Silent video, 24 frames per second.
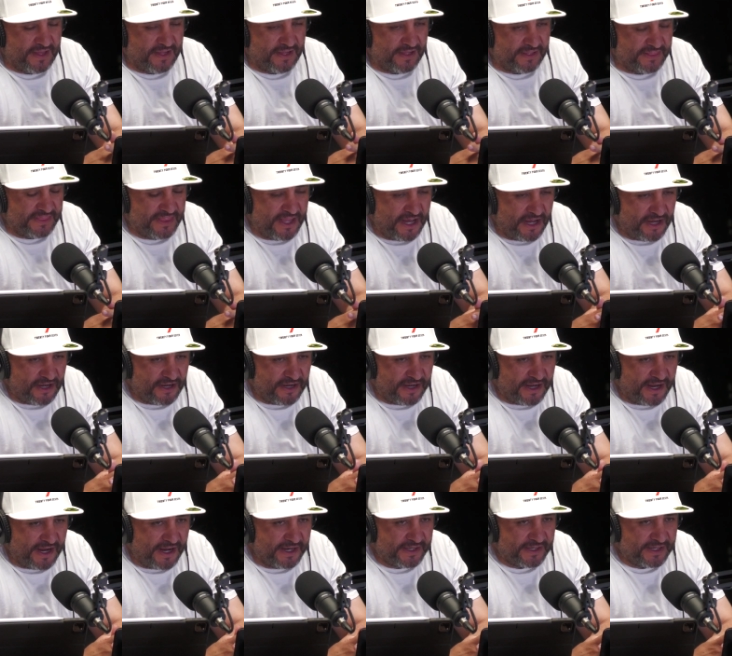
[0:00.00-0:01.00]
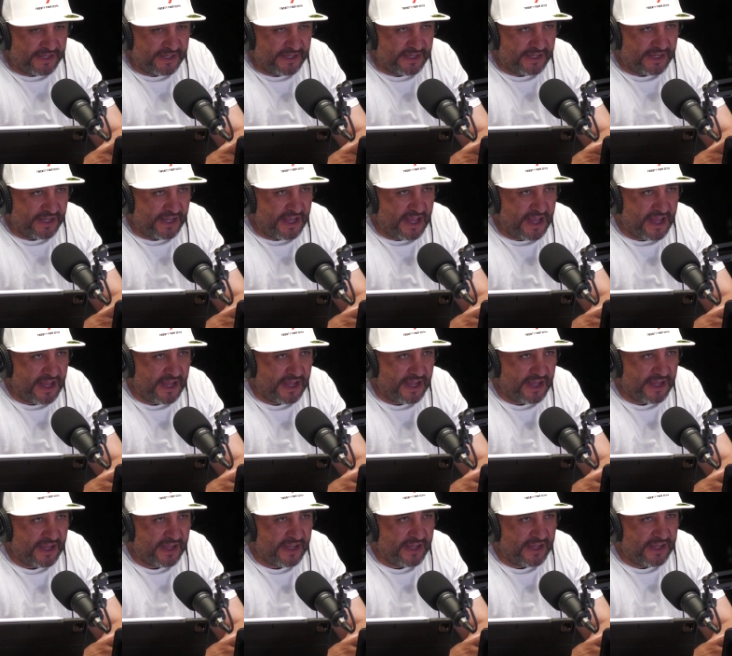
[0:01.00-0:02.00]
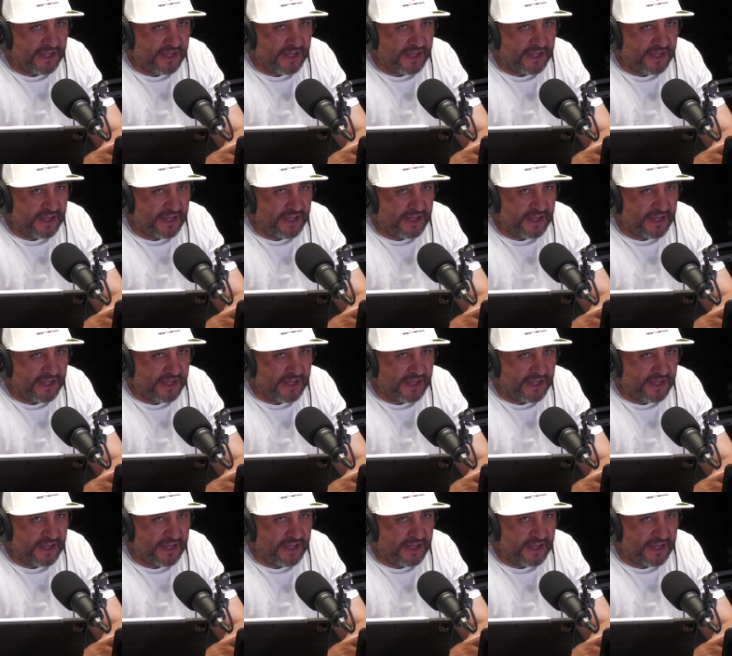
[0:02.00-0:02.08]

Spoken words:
Have you ever found that before?